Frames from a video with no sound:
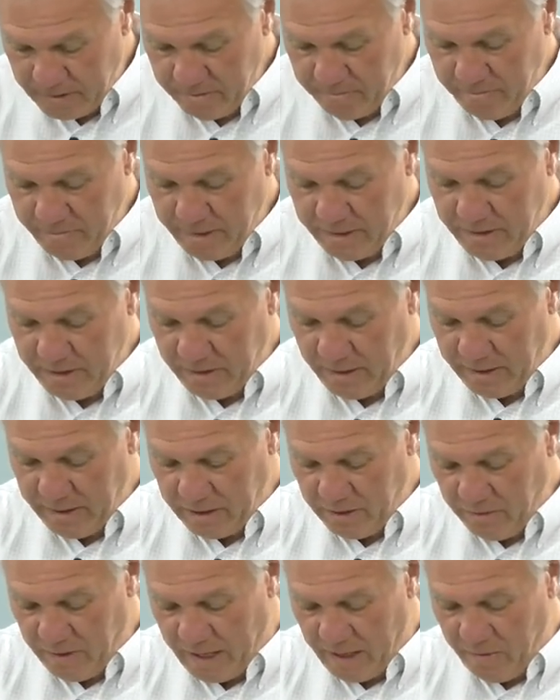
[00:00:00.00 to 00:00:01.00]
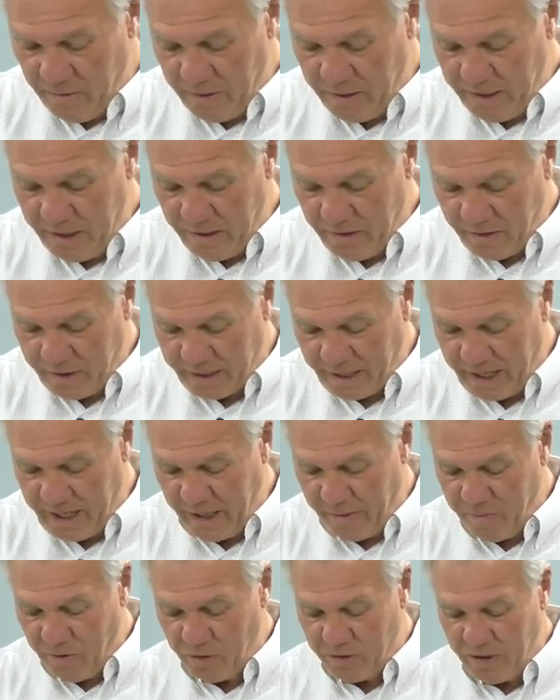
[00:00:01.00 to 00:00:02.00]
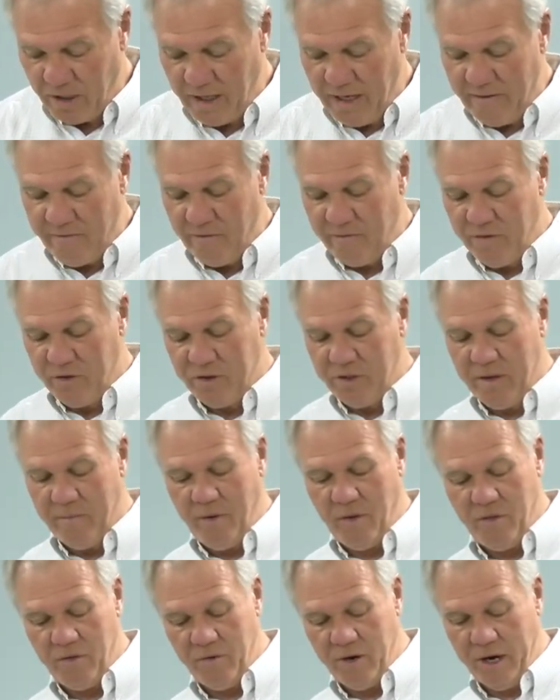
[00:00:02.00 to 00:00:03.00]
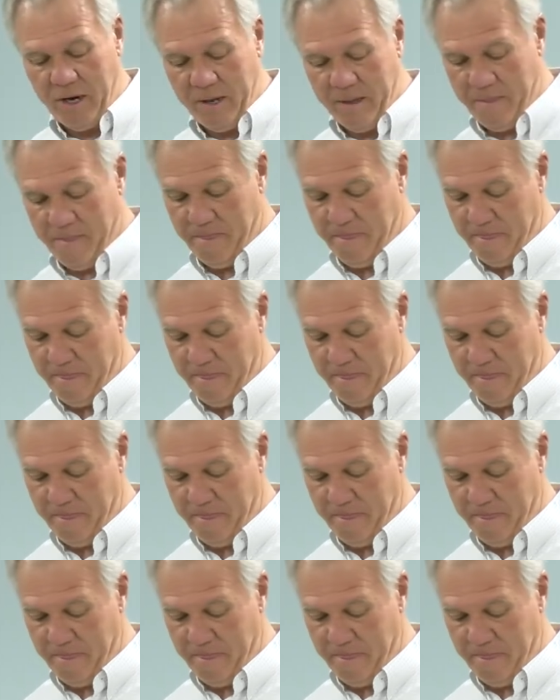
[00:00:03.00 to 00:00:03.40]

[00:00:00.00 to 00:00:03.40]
make sure I get the right one here. Okay, Hebrews 11, verse number 3.